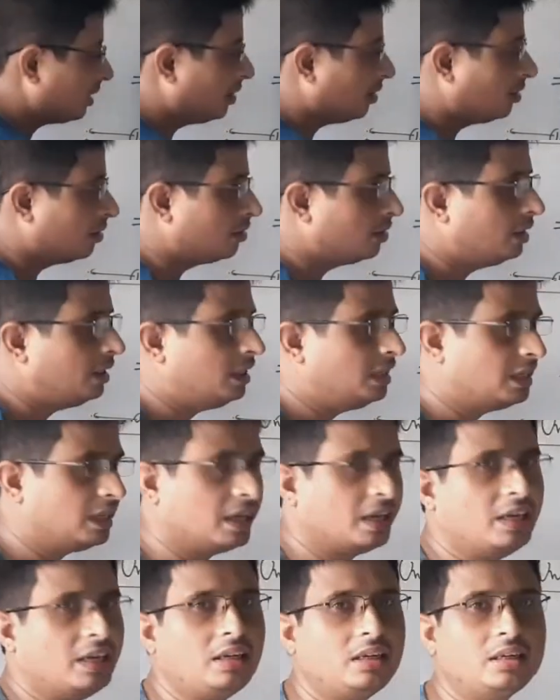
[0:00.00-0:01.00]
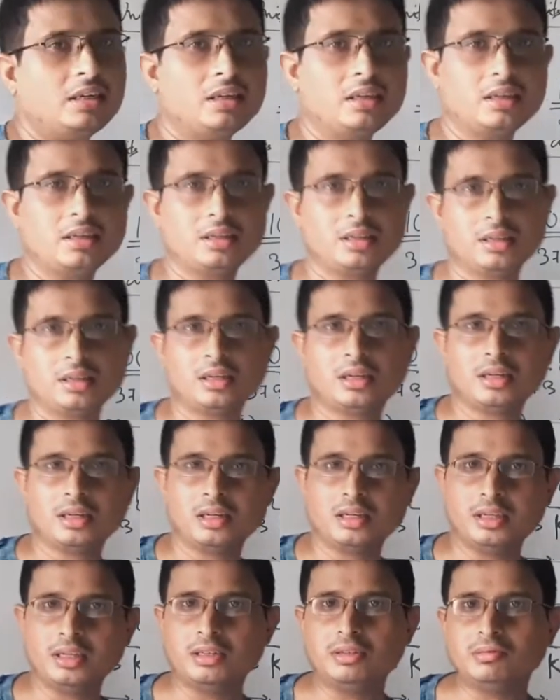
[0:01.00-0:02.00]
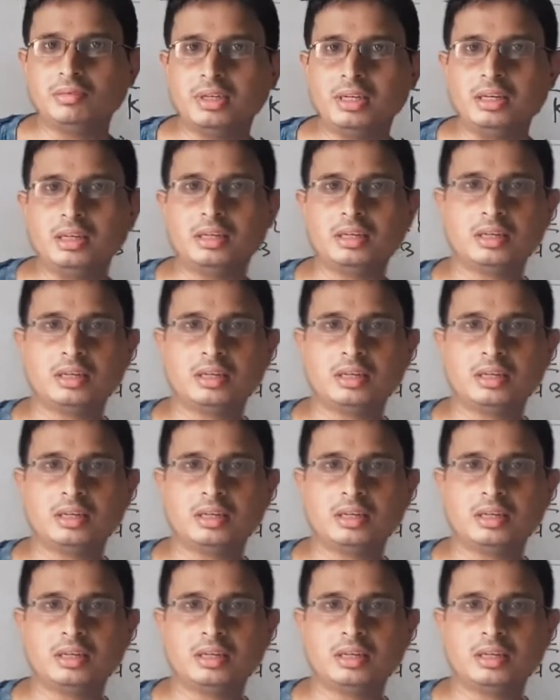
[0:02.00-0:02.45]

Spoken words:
only then it will